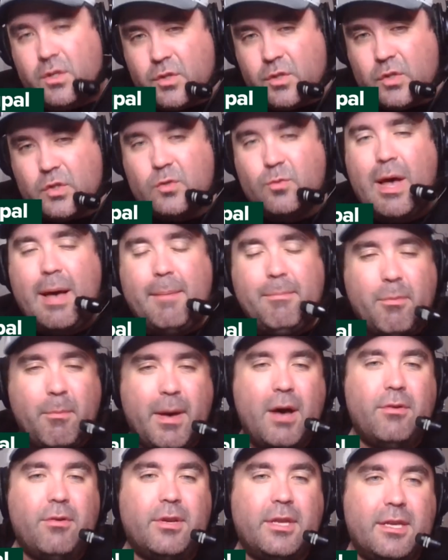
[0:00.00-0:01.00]
swap them
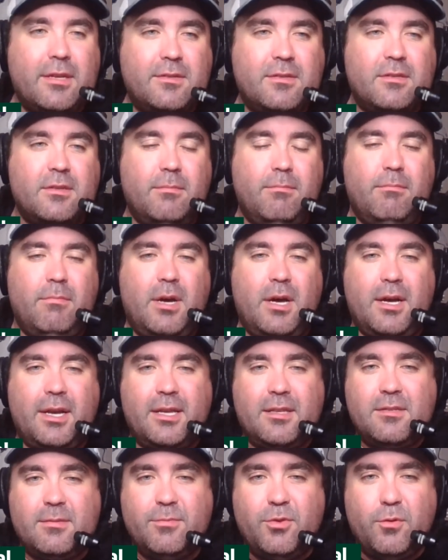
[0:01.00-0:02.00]
out and get some uh,
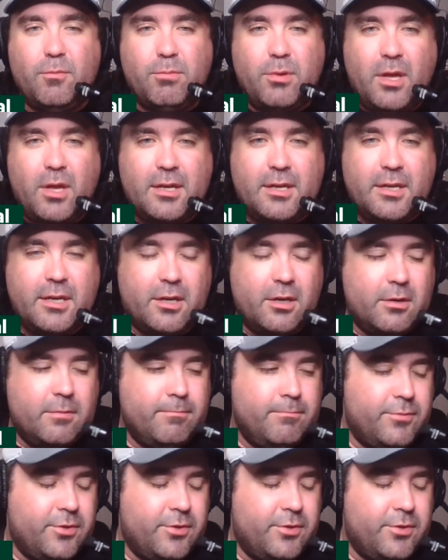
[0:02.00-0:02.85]
get some new blood in here.